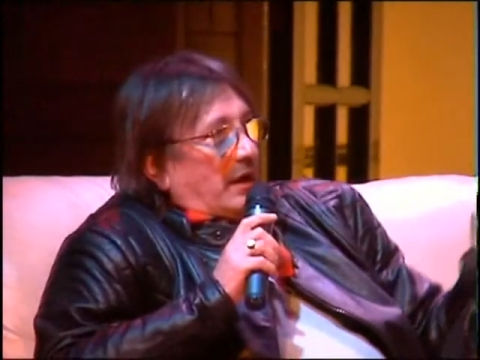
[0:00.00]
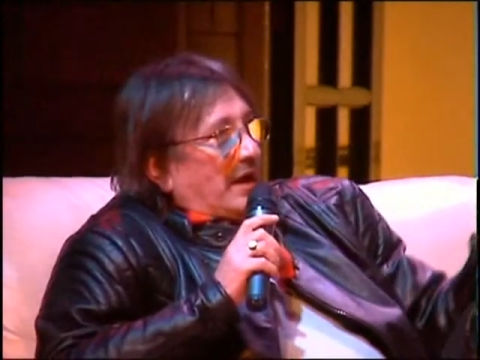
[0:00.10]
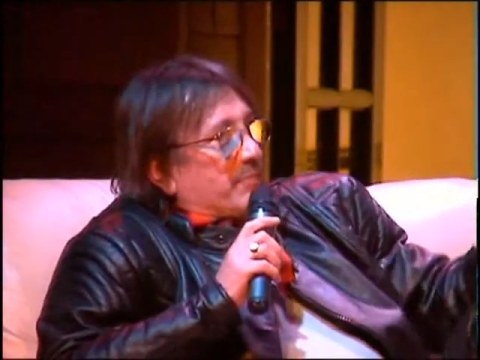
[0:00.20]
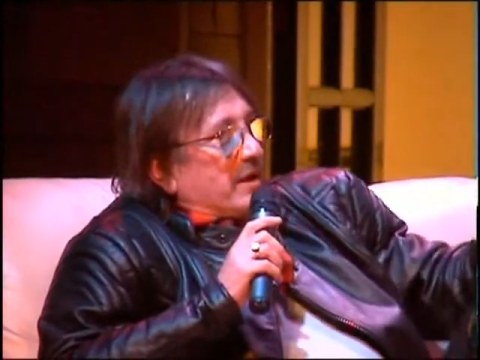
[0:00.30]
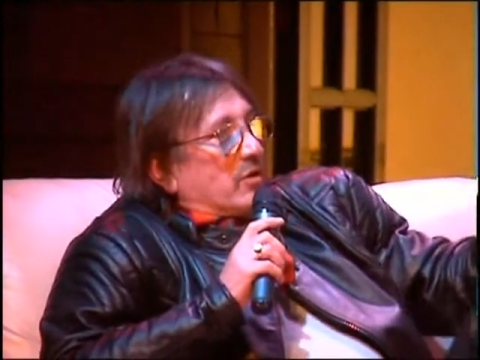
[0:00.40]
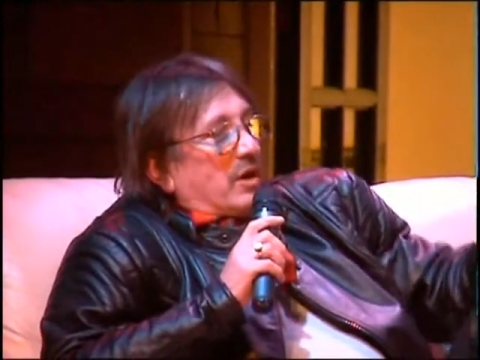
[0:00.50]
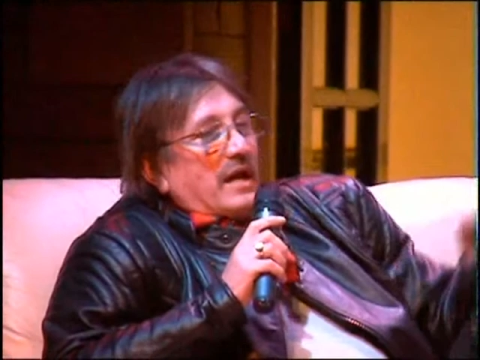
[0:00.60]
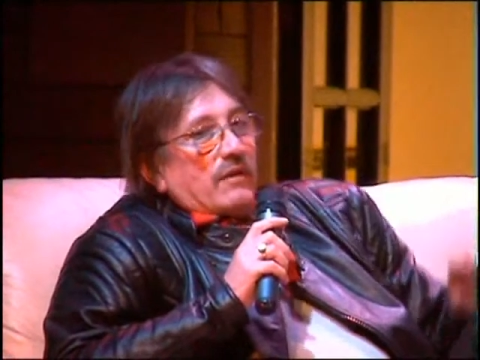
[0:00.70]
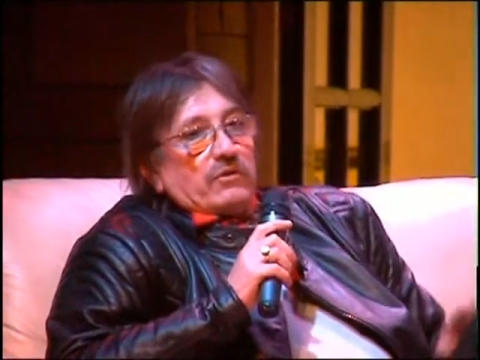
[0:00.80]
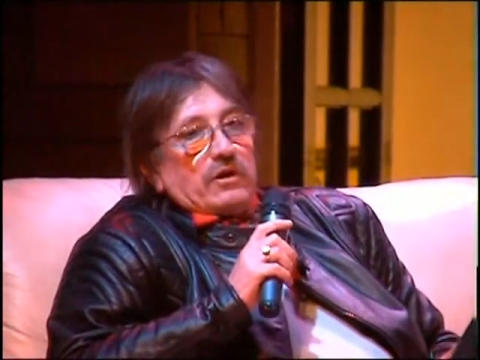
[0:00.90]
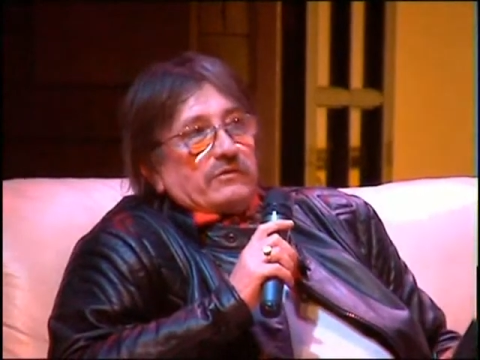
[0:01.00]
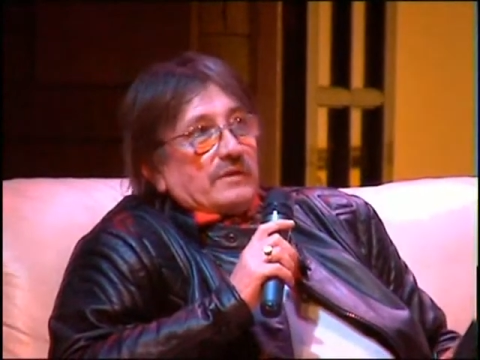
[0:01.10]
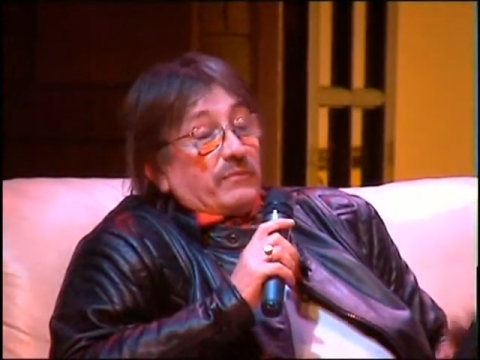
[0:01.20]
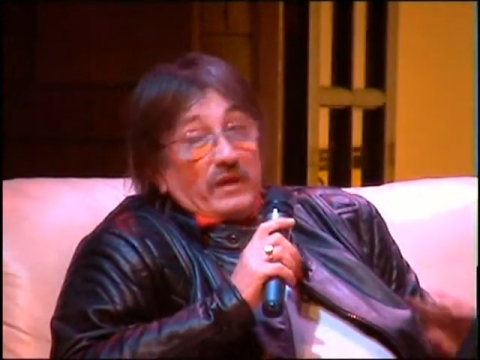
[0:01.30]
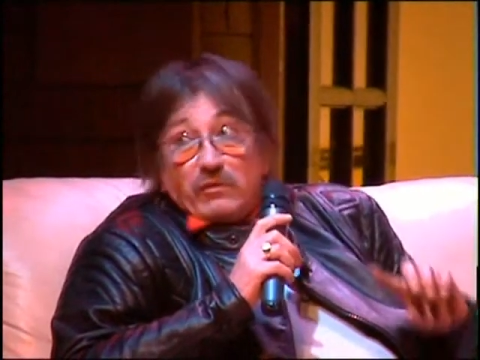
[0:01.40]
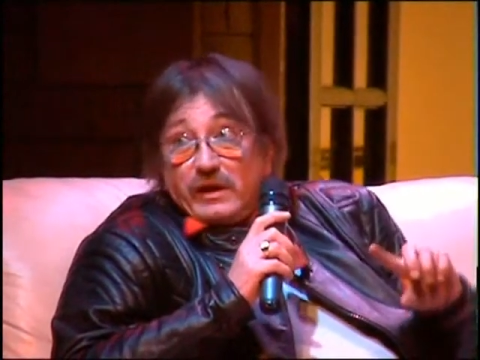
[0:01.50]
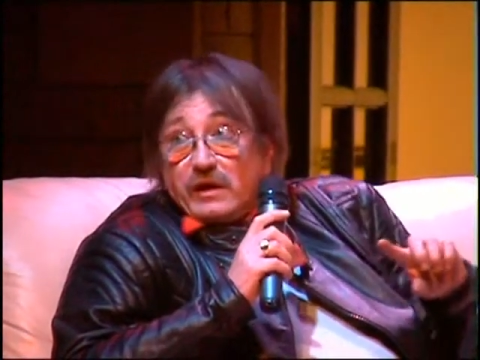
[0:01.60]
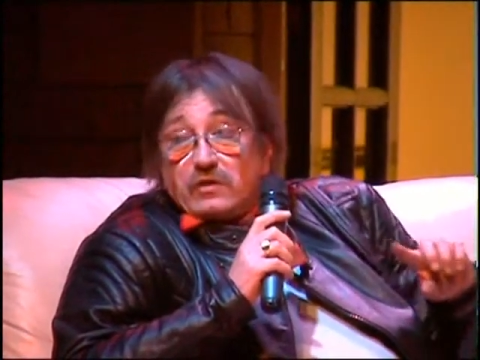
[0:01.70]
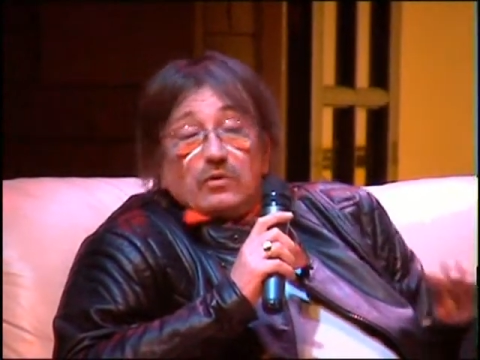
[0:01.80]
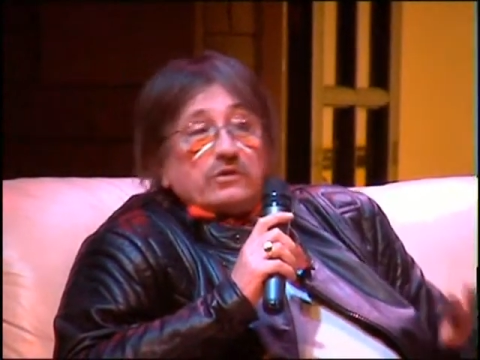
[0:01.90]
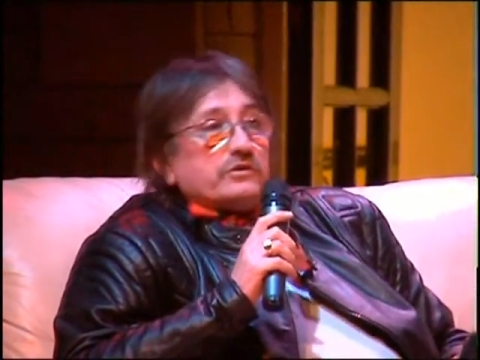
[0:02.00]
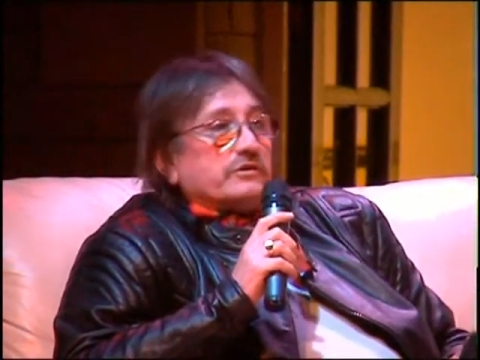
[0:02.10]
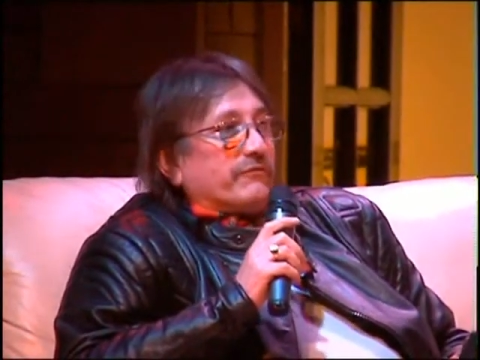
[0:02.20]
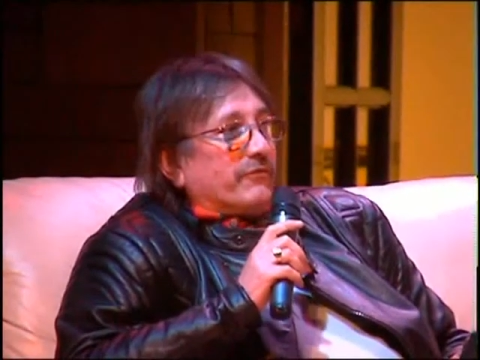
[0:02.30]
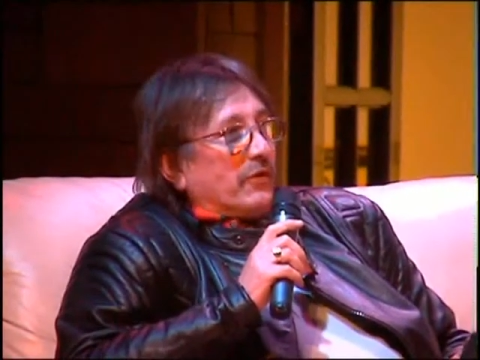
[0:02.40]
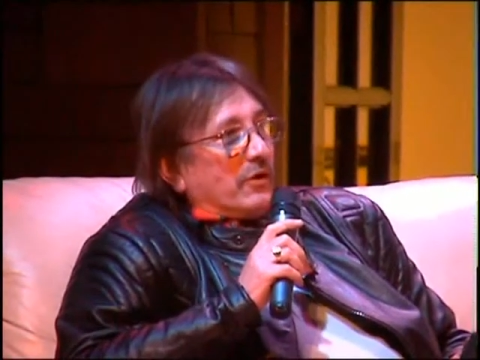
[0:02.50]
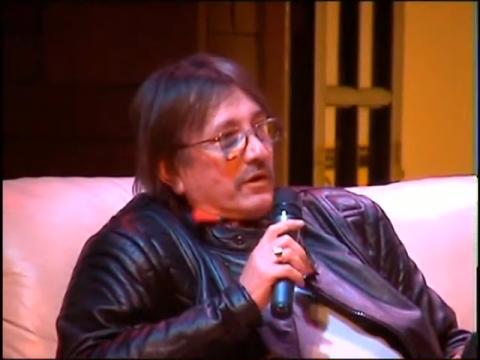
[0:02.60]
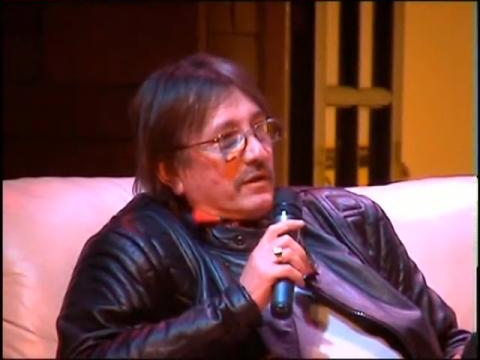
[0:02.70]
I've been going out days, I've been watching to floor,